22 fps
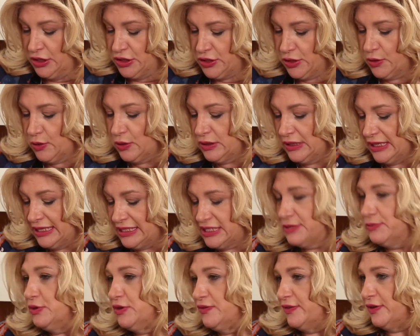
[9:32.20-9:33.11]
So
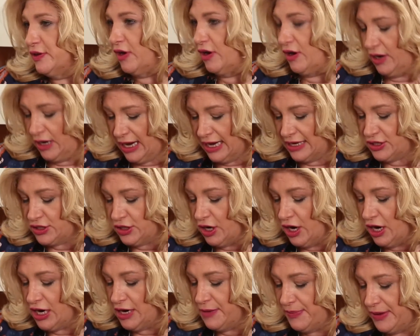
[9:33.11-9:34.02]
let's move along and
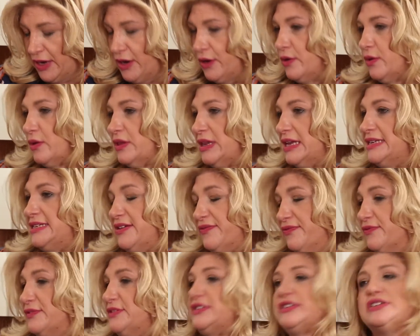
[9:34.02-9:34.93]
talk about the
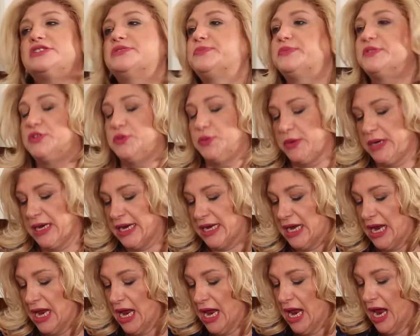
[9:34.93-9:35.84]
differences
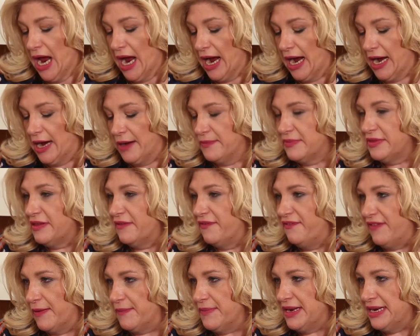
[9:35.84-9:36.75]
between the
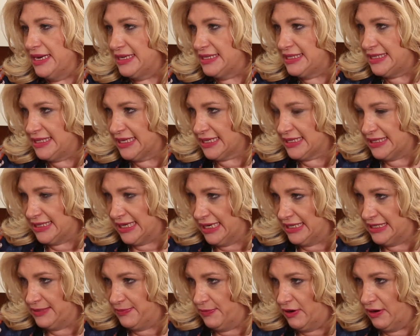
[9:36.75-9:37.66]
feminine
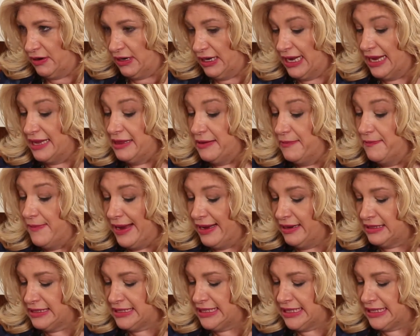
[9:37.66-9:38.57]
success model and the
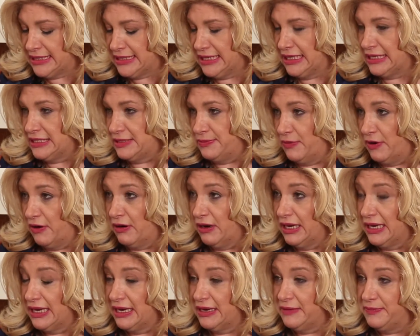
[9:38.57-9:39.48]
male success
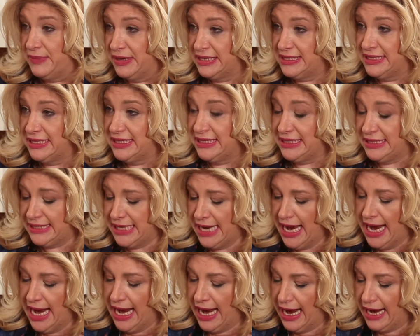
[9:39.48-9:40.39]
model in business,
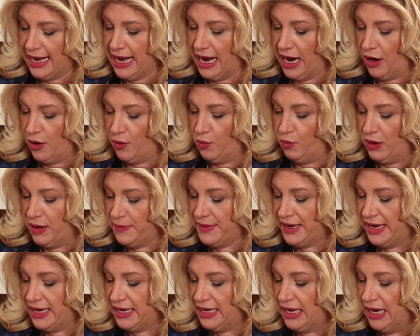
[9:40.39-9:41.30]
and how
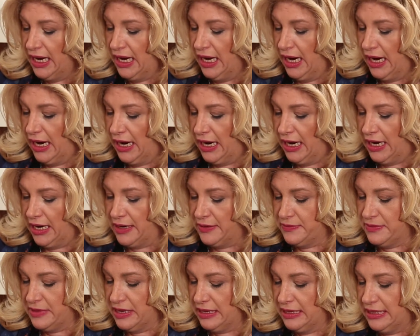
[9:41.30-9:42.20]
women
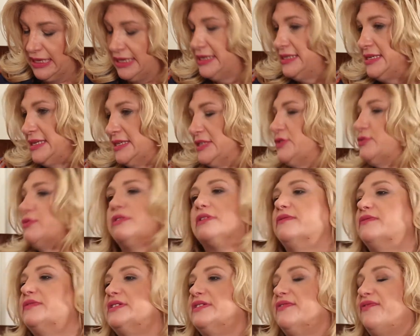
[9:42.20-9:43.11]
need to sort
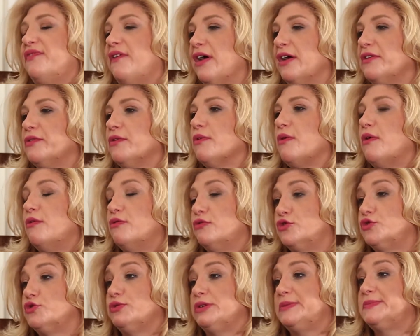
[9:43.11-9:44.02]
of define their
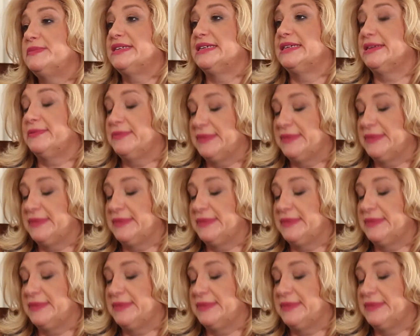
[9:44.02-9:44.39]
own dreams and